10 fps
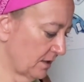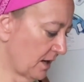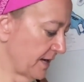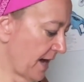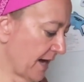
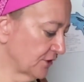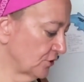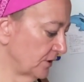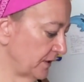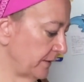want
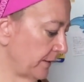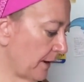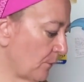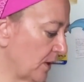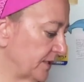
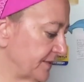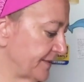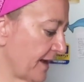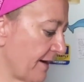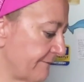to
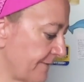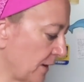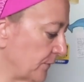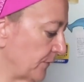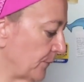say I
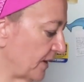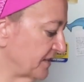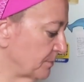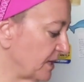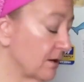found the
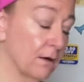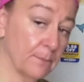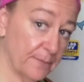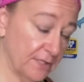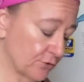recipe
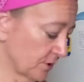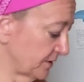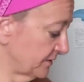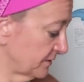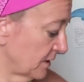on
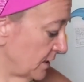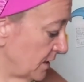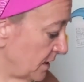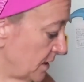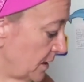Pinterest,
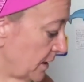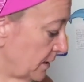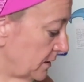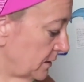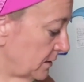
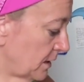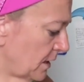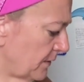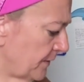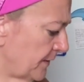and
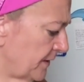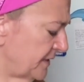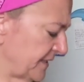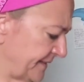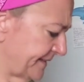I
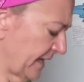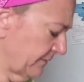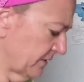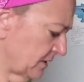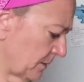did
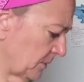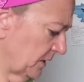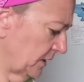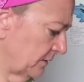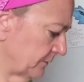save it, I
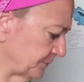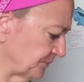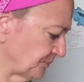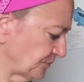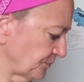believe.
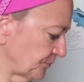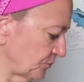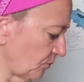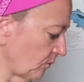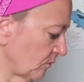
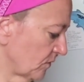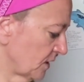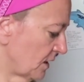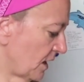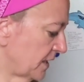
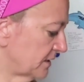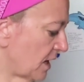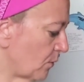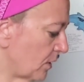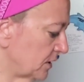And
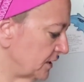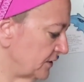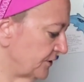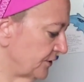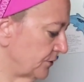I
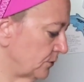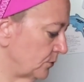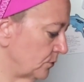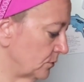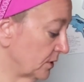wanted
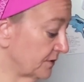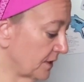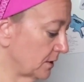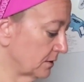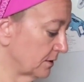to,
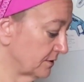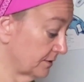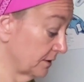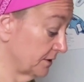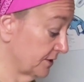because
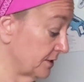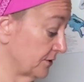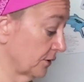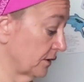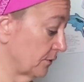it did
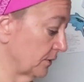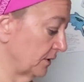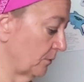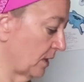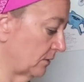turn out
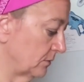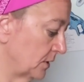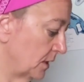really well.